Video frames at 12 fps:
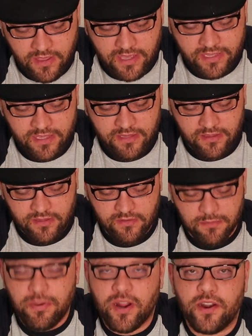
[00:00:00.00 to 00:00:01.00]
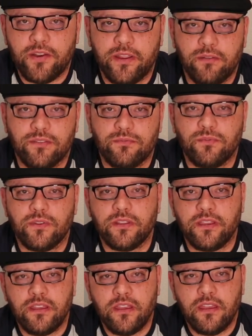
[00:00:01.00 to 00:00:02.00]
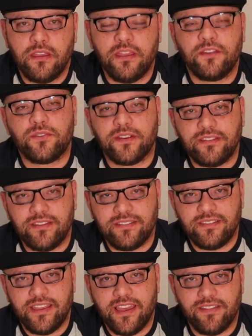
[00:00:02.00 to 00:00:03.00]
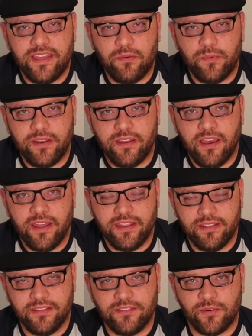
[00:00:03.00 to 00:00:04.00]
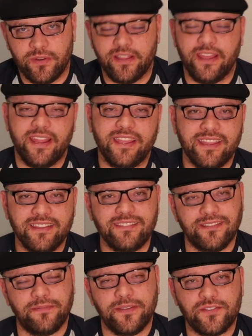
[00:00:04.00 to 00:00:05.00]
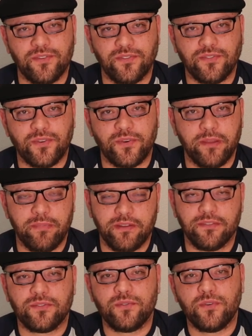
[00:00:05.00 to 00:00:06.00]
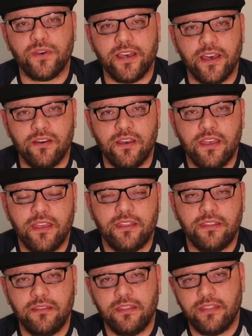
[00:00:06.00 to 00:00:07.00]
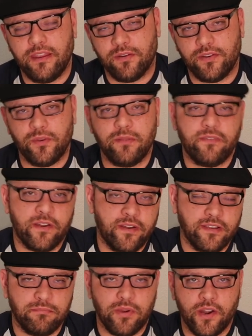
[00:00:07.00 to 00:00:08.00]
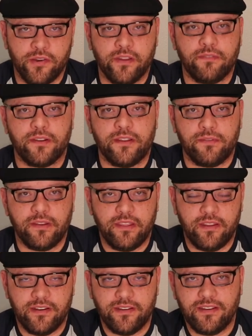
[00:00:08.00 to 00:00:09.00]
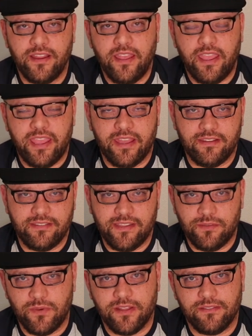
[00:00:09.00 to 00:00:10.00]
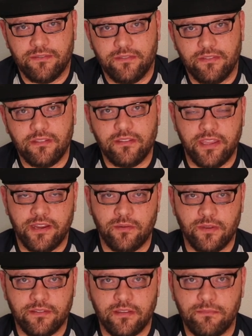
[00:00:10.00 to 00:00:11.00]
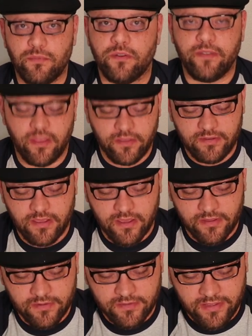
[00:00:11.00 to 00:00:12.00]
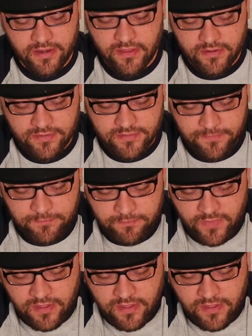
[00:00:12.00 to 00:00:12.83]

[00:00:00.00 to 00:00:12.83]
Again, the, the bartering was really interesting to see how that went on in the storyline. Again, this is a fictional story, but it was cool how they were doing various bartering for different gear and to see what gear was of more value to other than others.